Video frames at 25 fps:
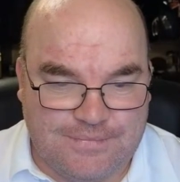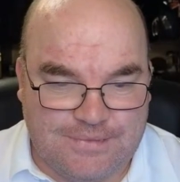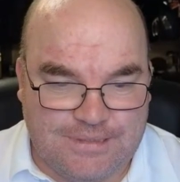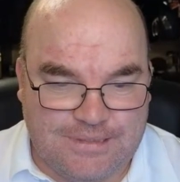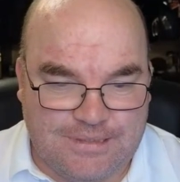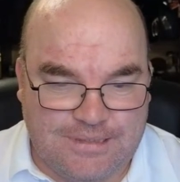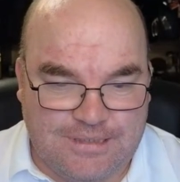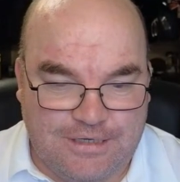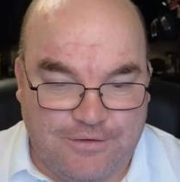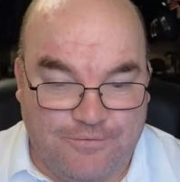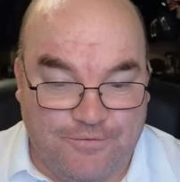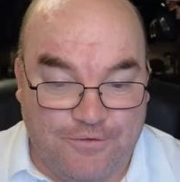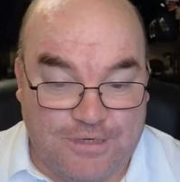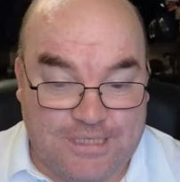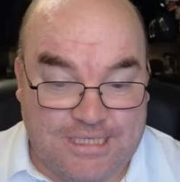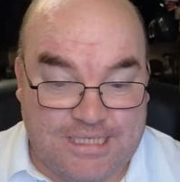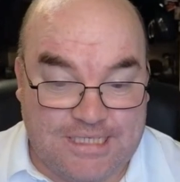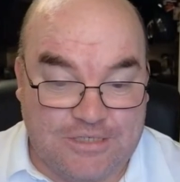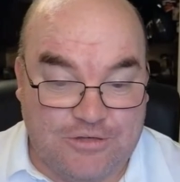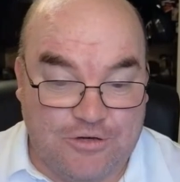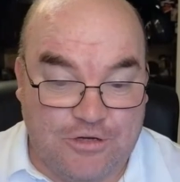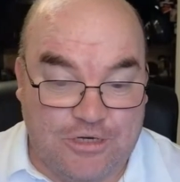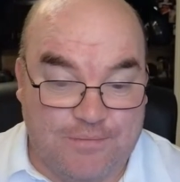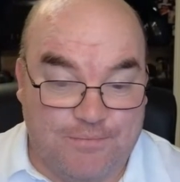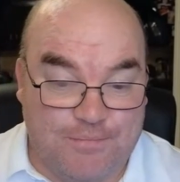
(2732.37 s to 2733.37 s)
Your voice is
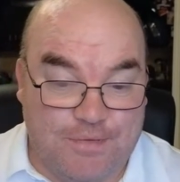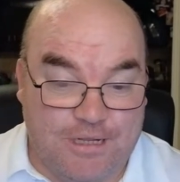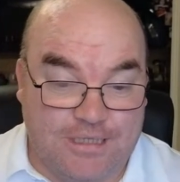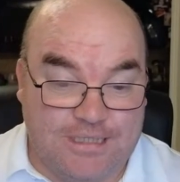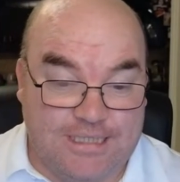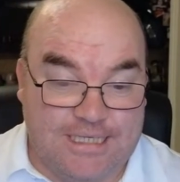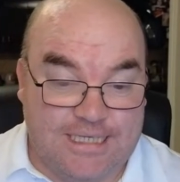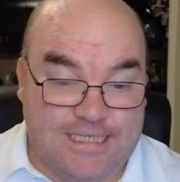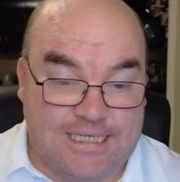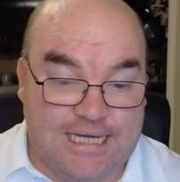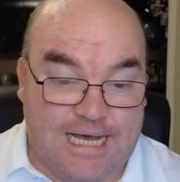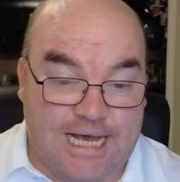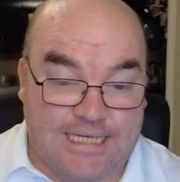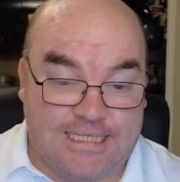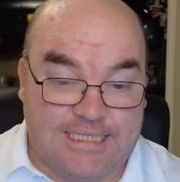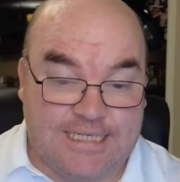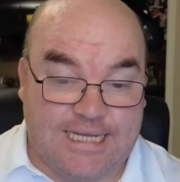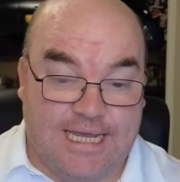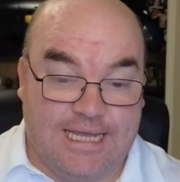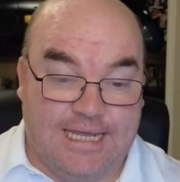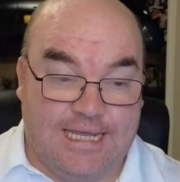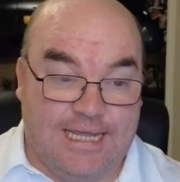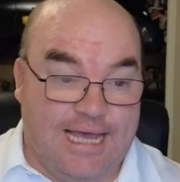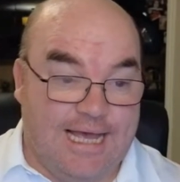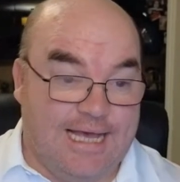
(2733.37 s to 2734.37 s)
good at
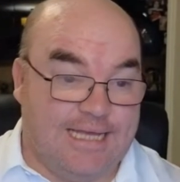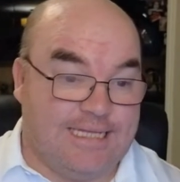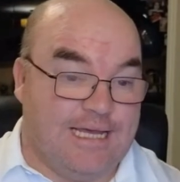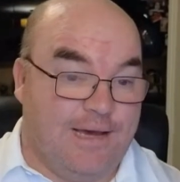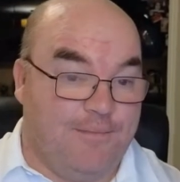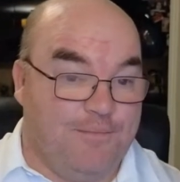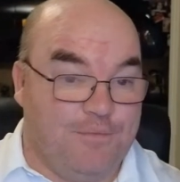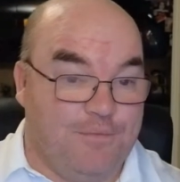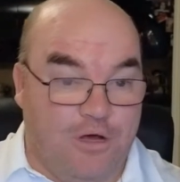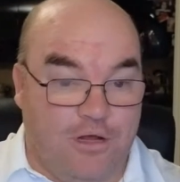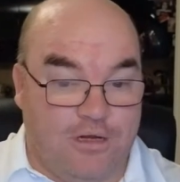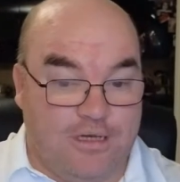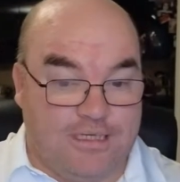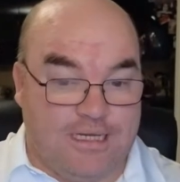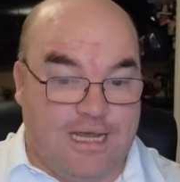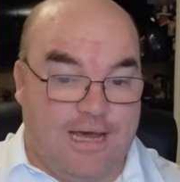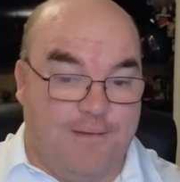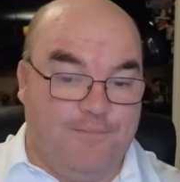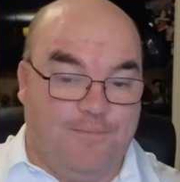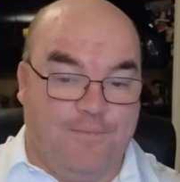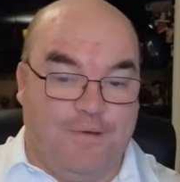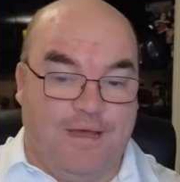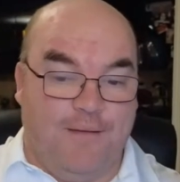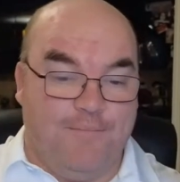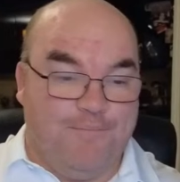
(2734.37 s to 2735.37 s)
multitasking. Yes, I'm
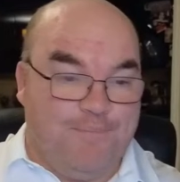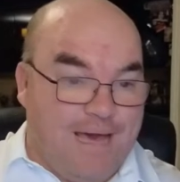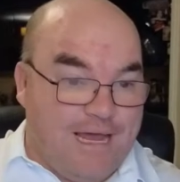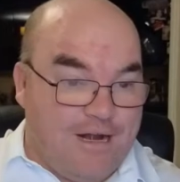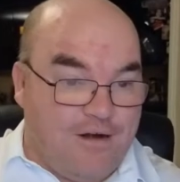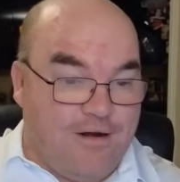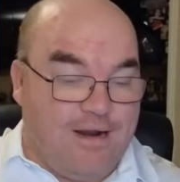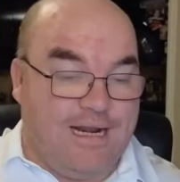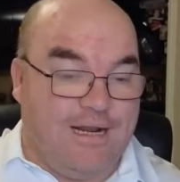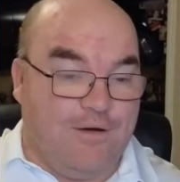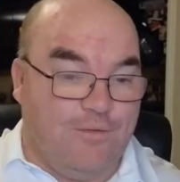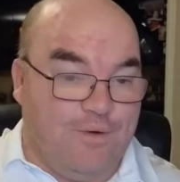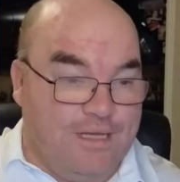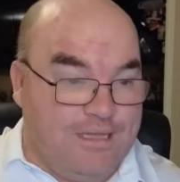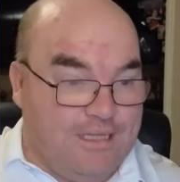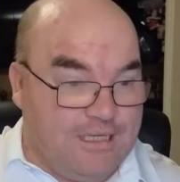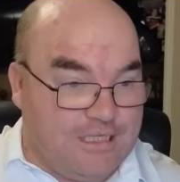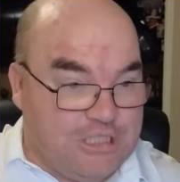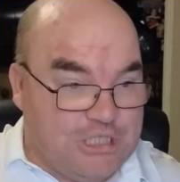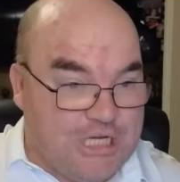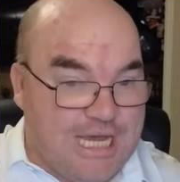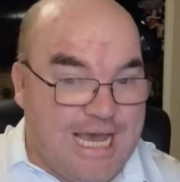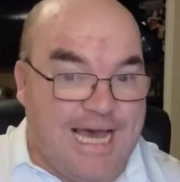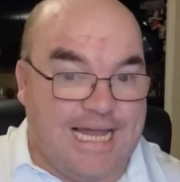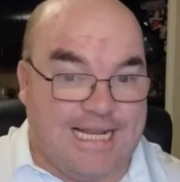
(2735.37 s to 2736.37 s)
better at it when the
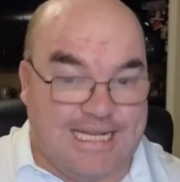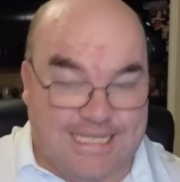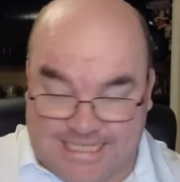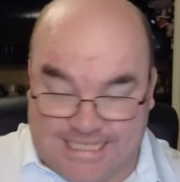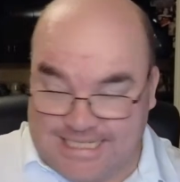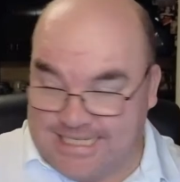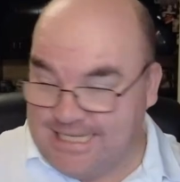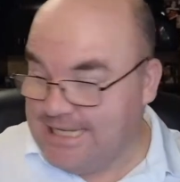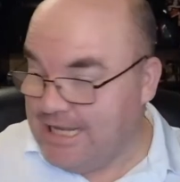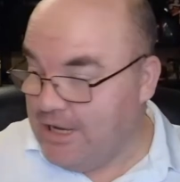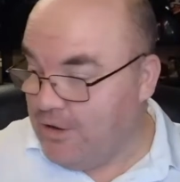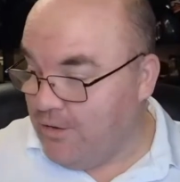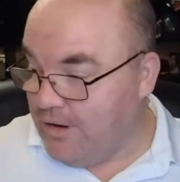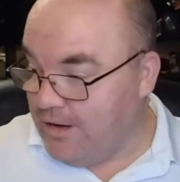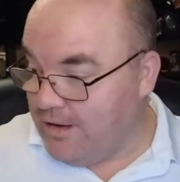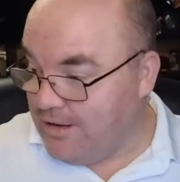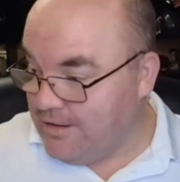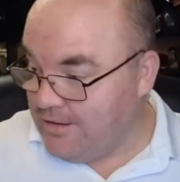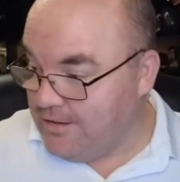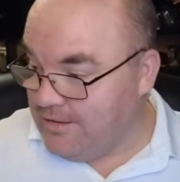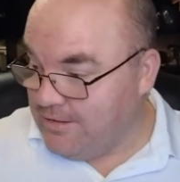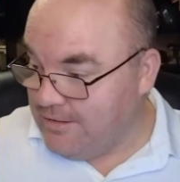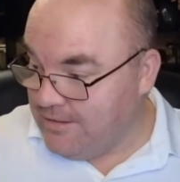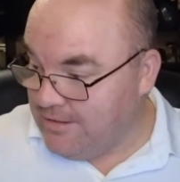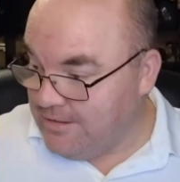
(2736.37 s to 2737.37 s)
chat is slower
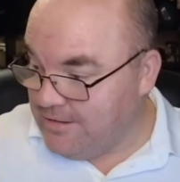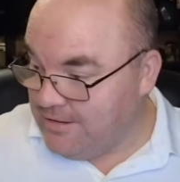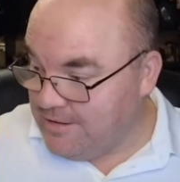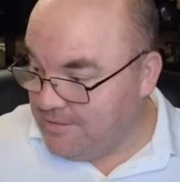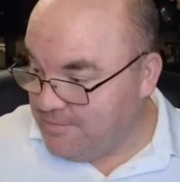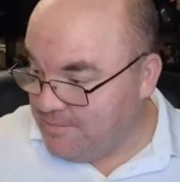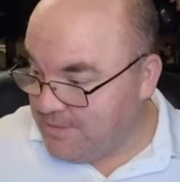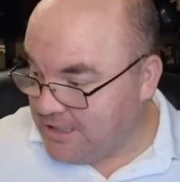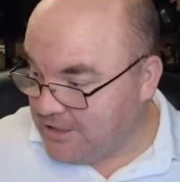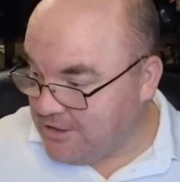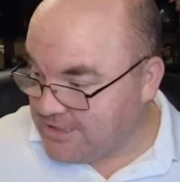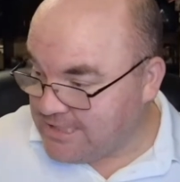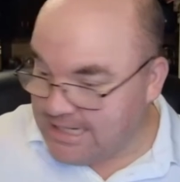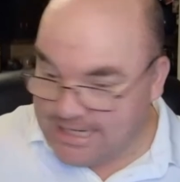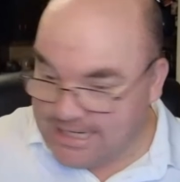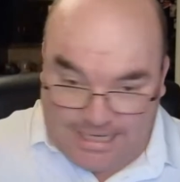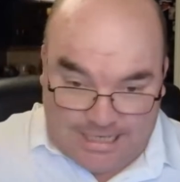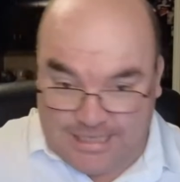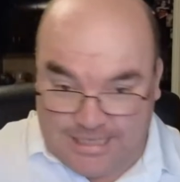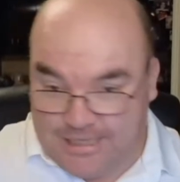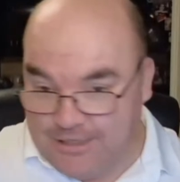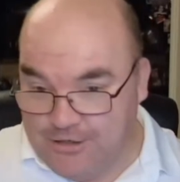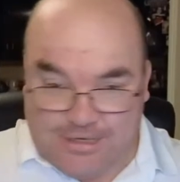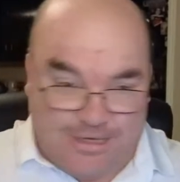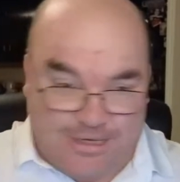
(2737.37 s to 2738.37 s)
because I can
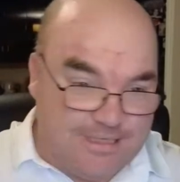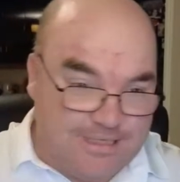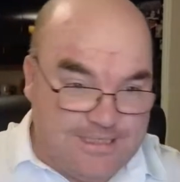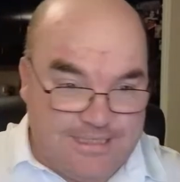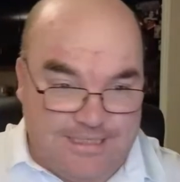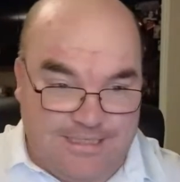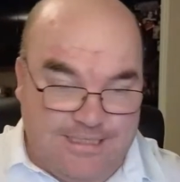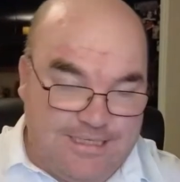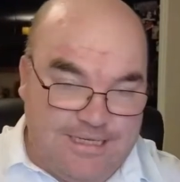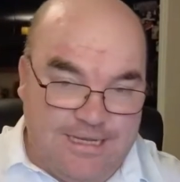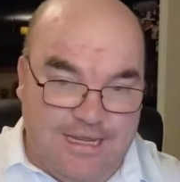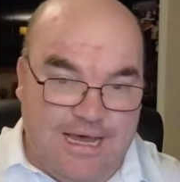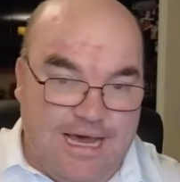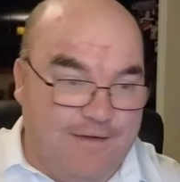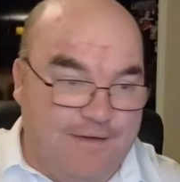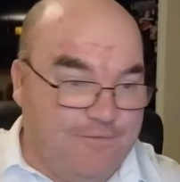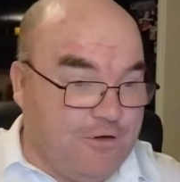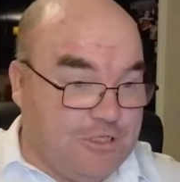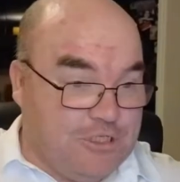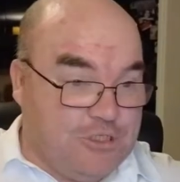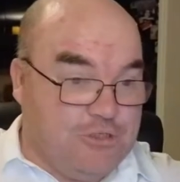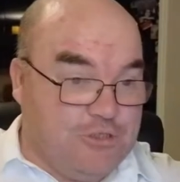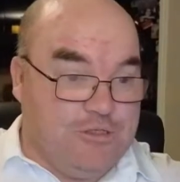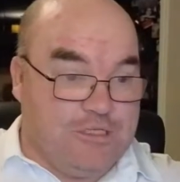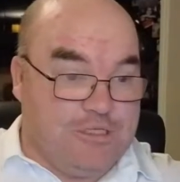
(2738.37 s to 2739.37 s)
look at, I've
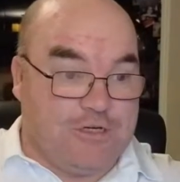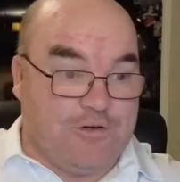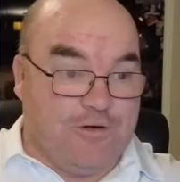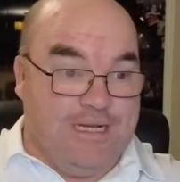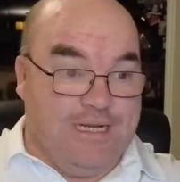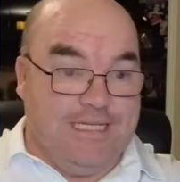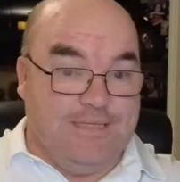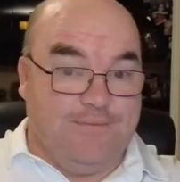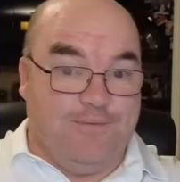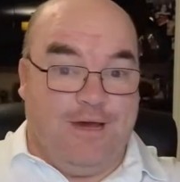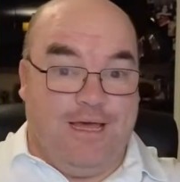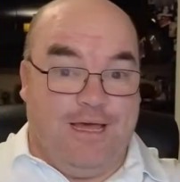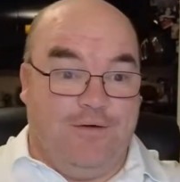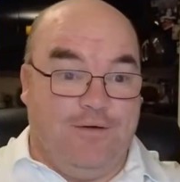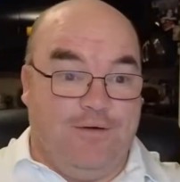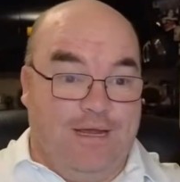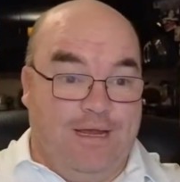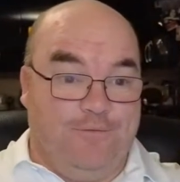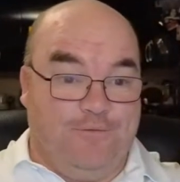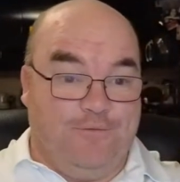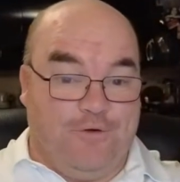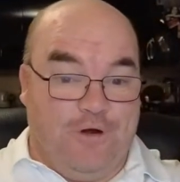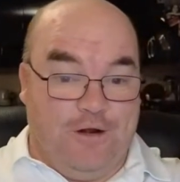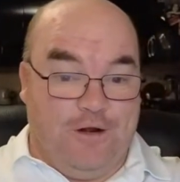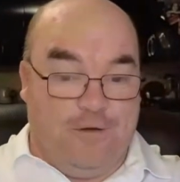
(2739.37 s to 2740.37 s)
got two screens, by the way,
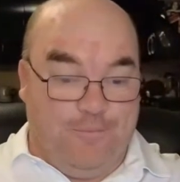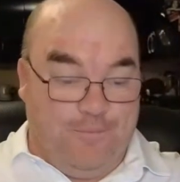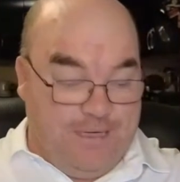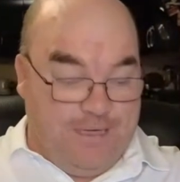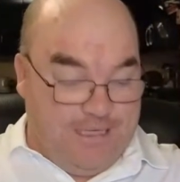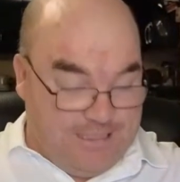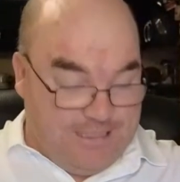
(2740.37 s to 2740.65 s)
in front of me.